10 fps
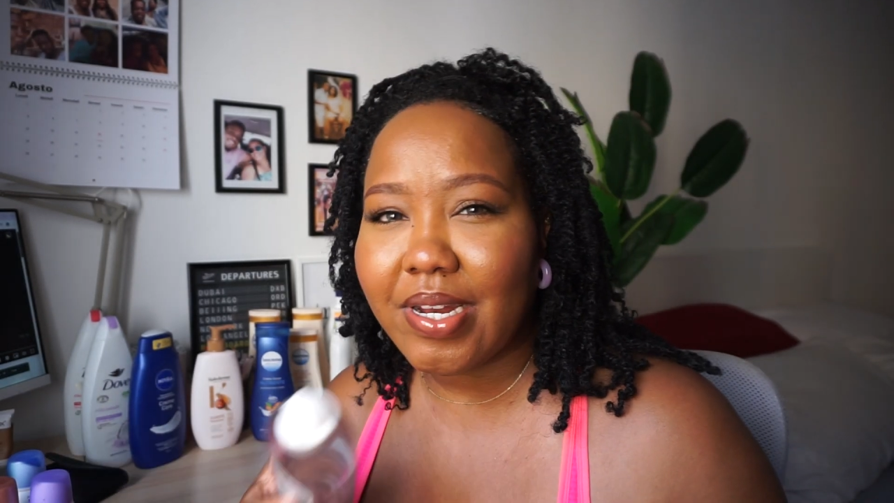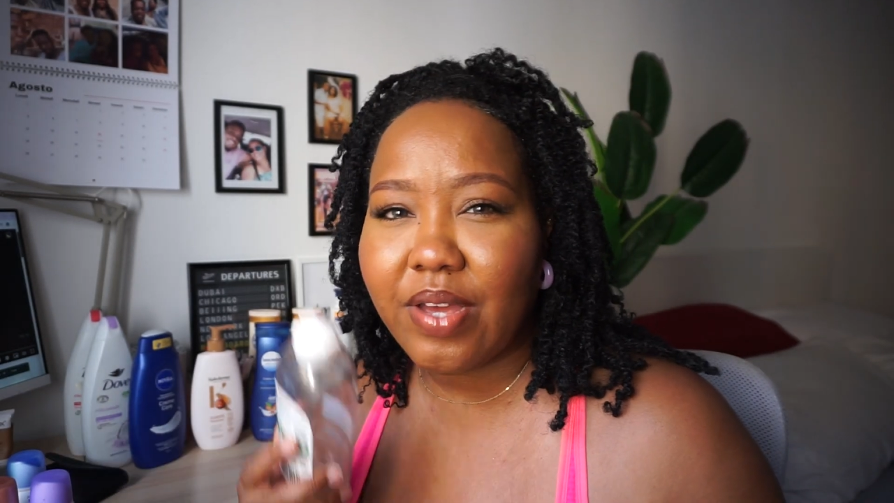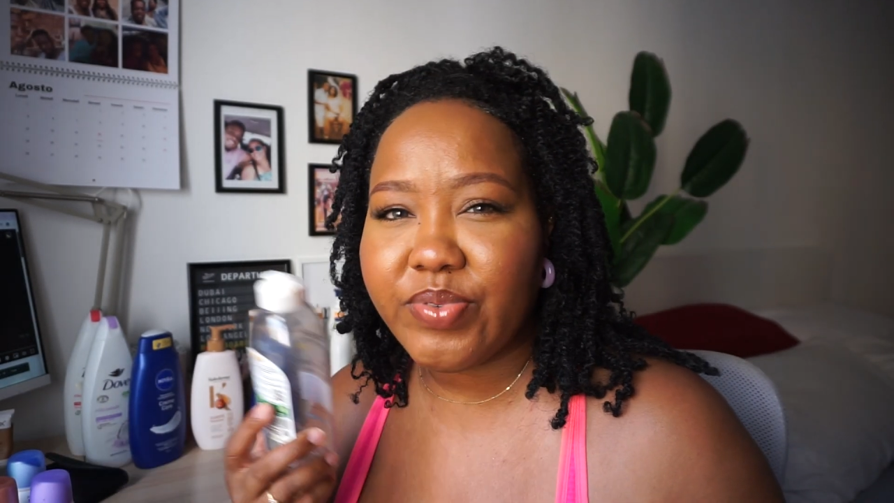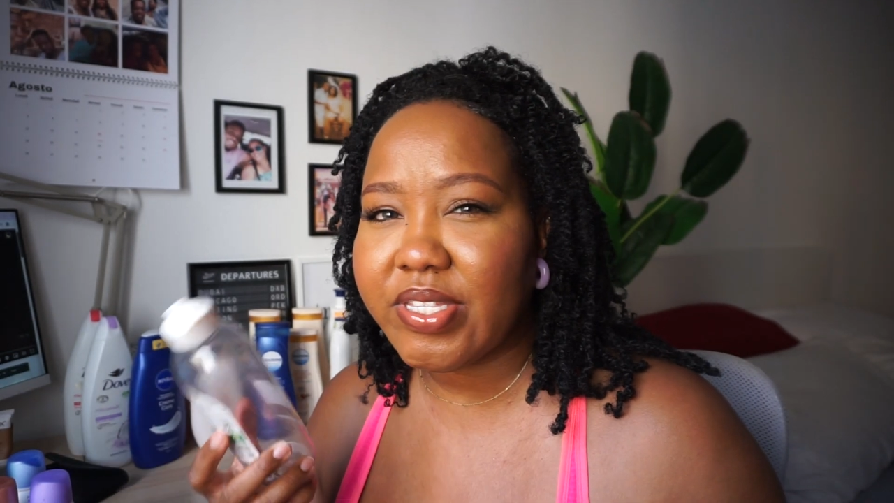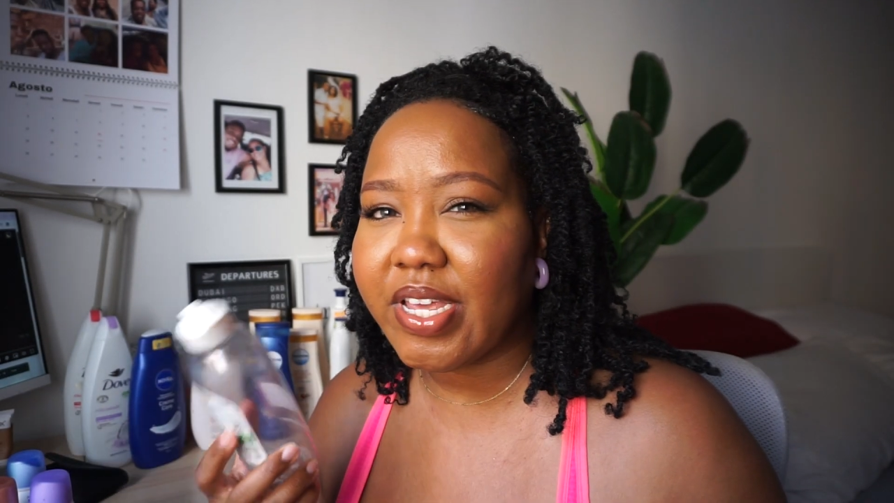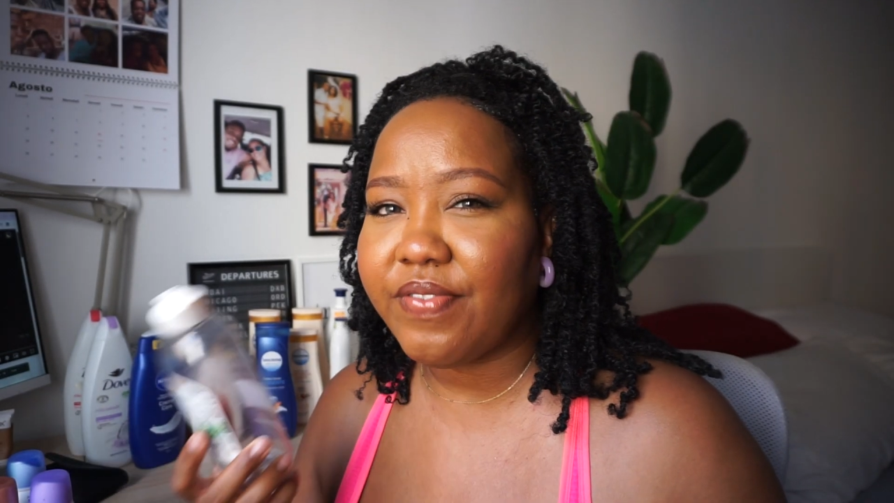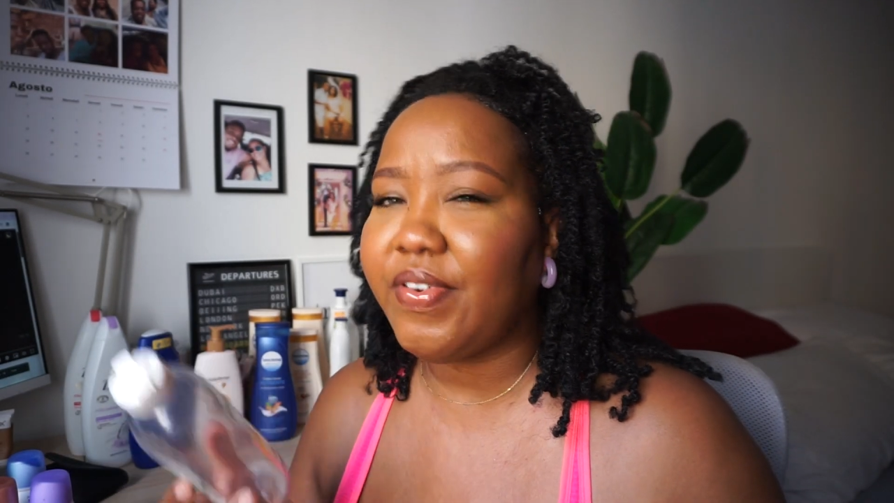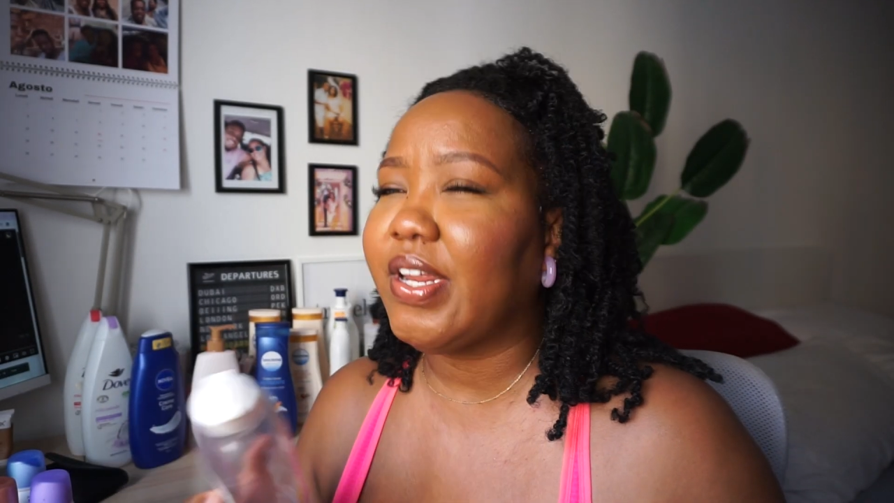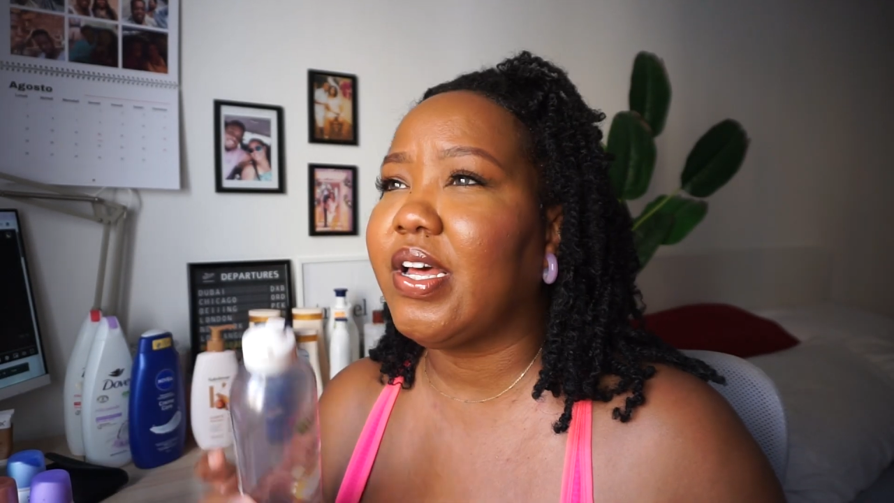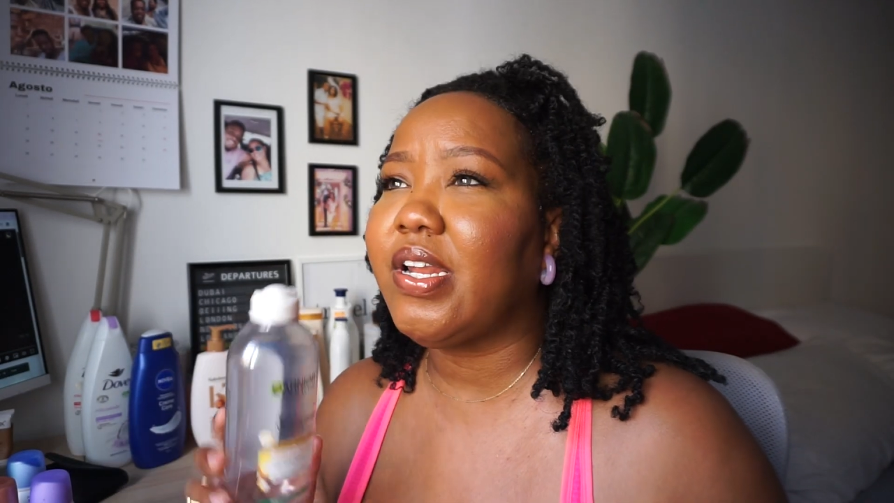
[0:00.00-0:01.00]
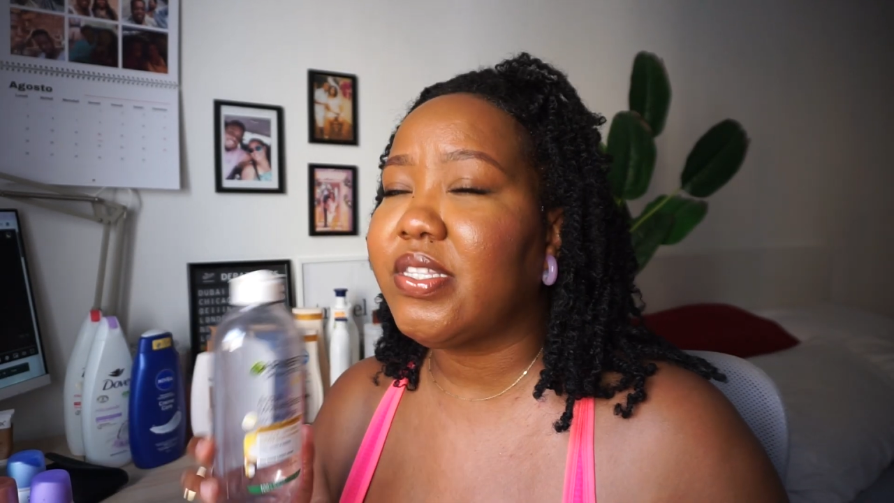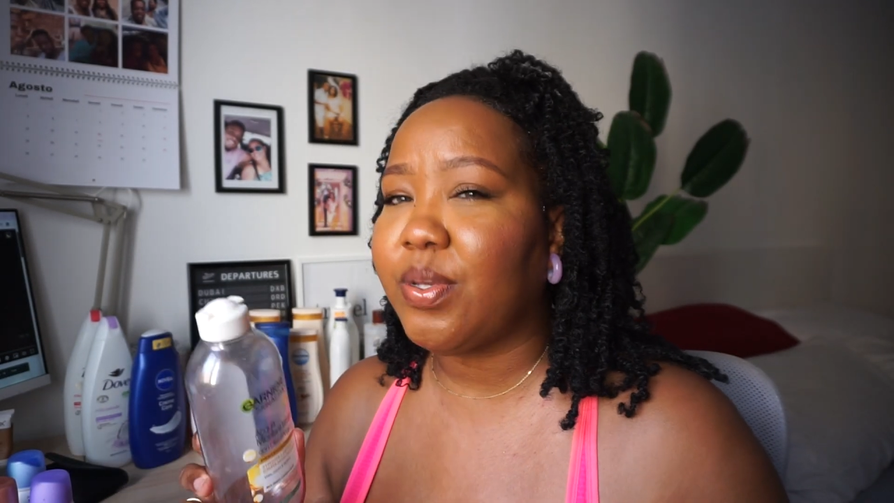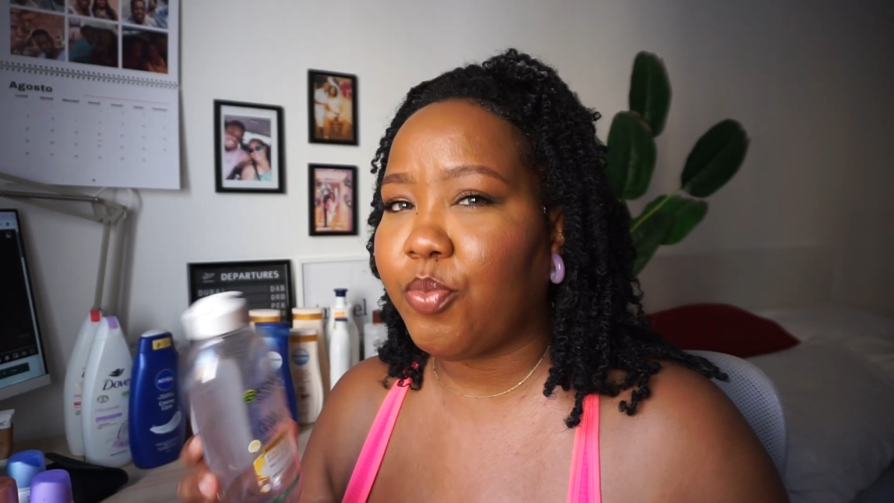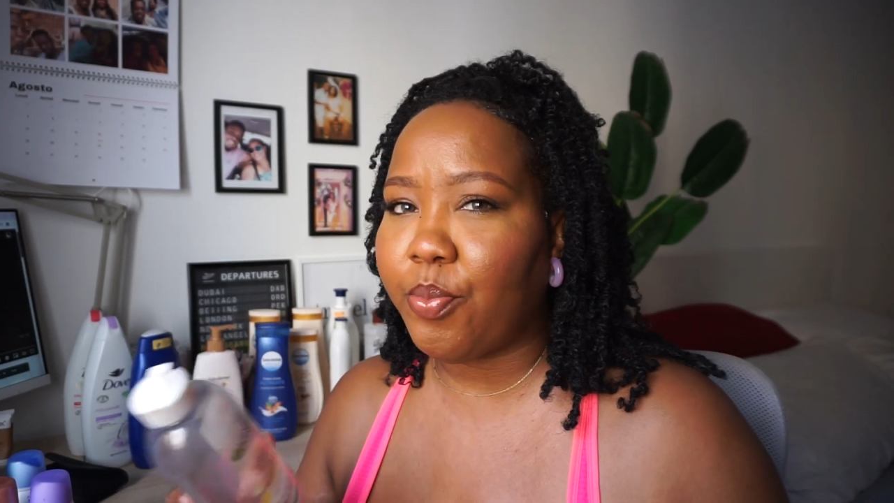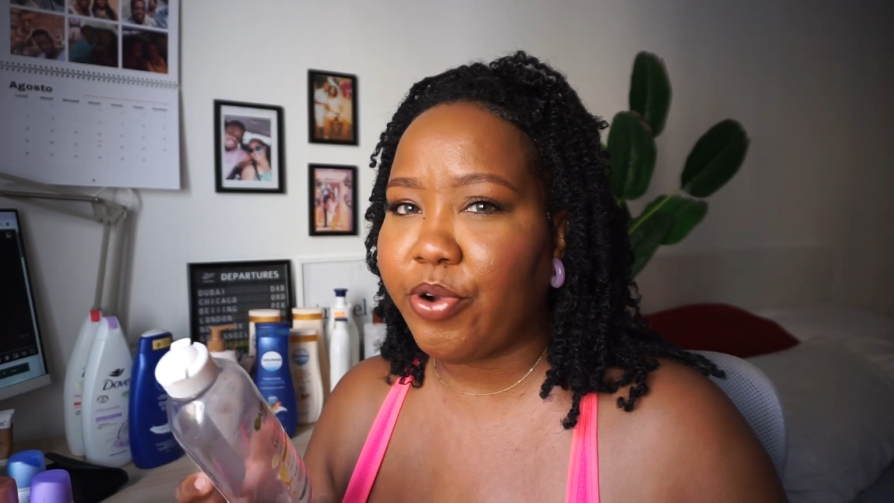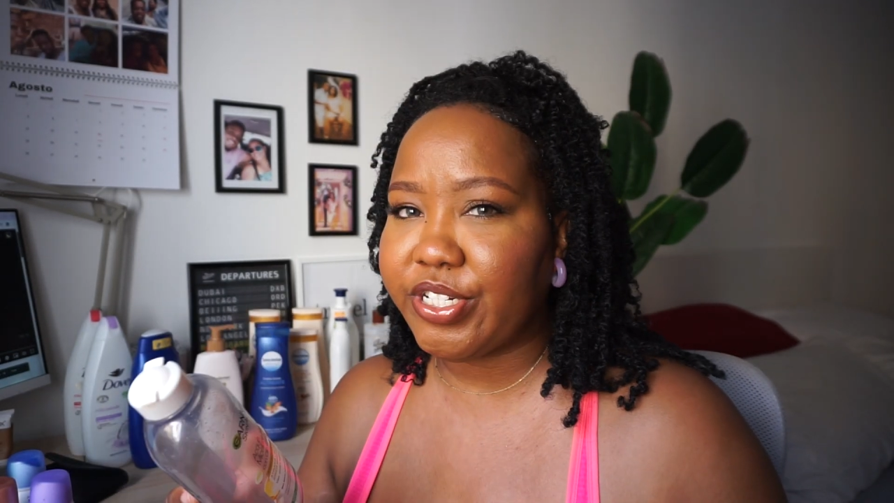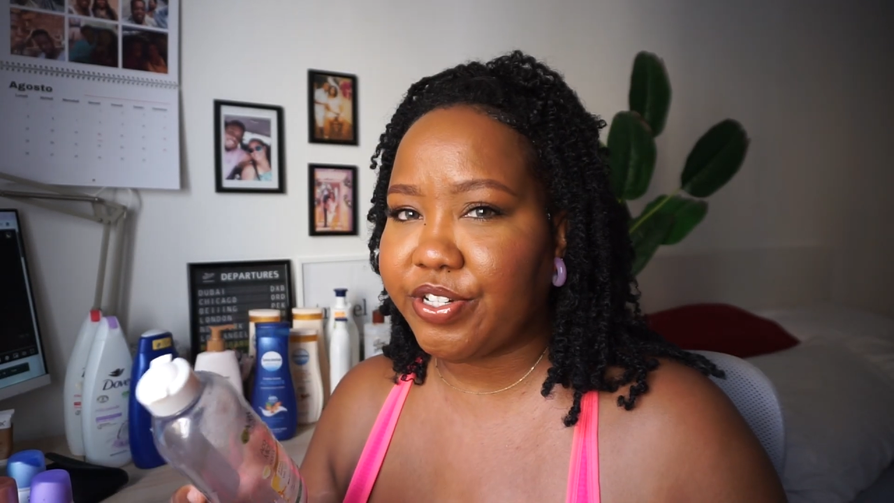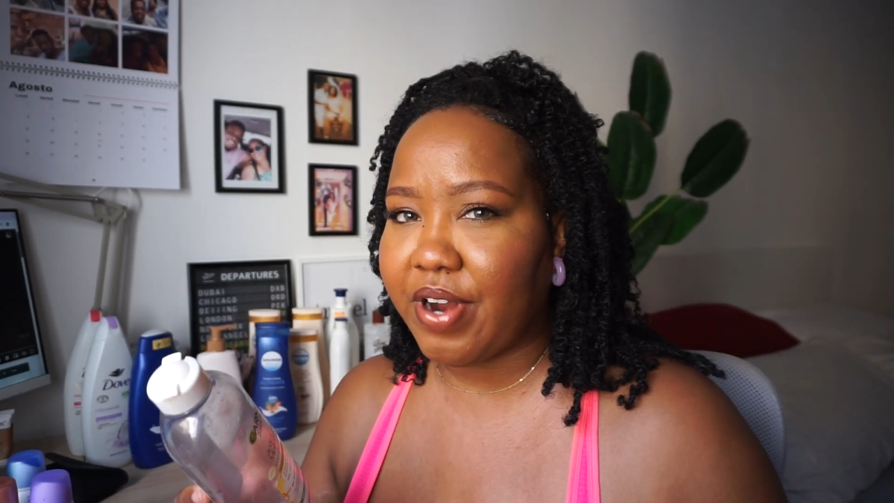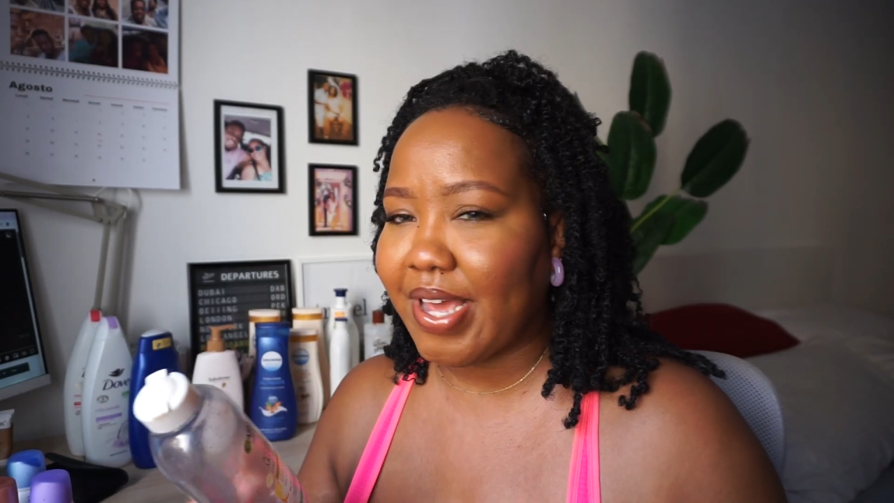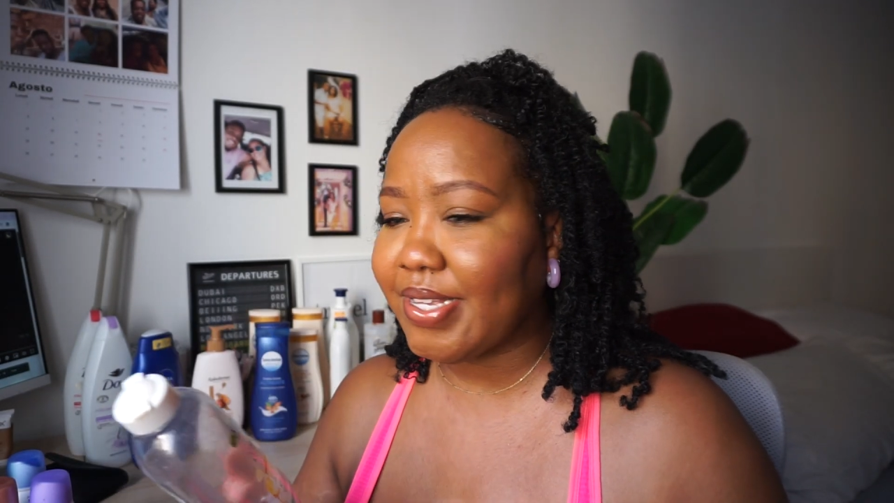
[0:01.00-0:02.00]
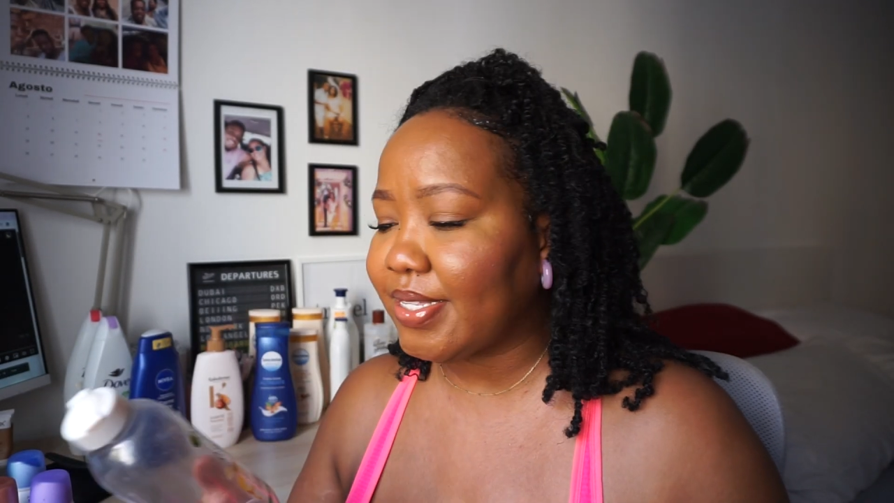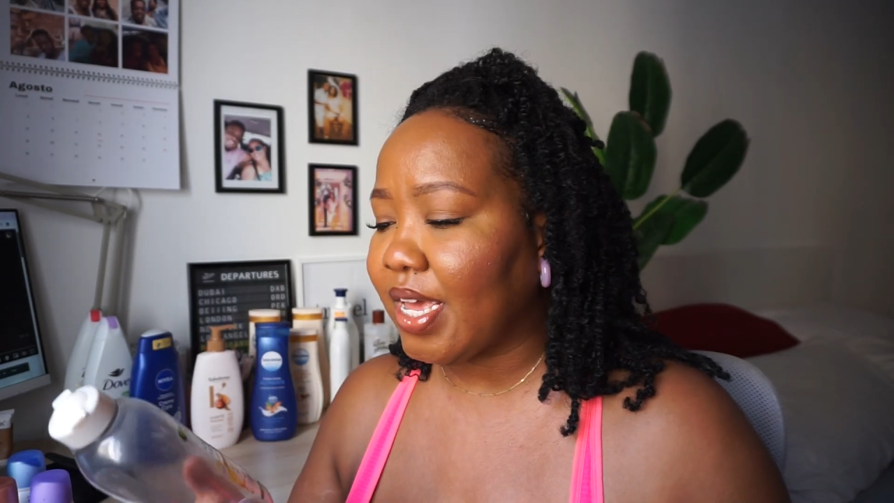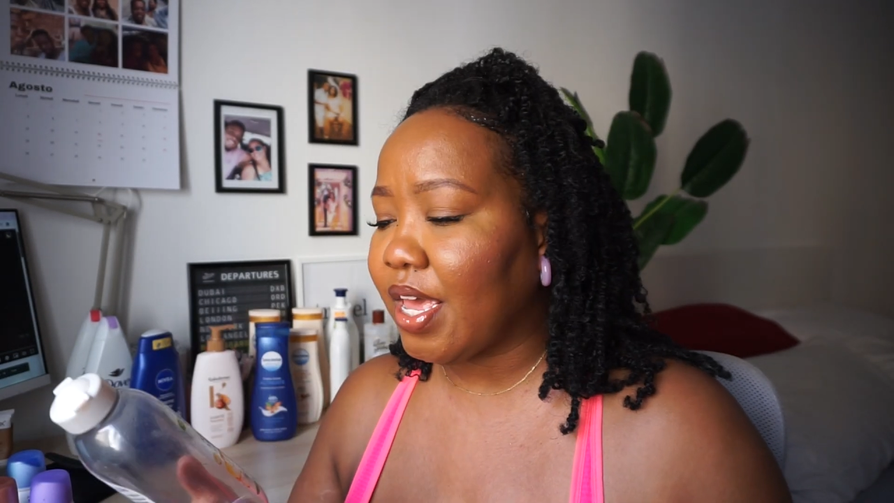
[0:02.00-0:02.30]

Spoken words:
it left your skin feeling a little more moisturized.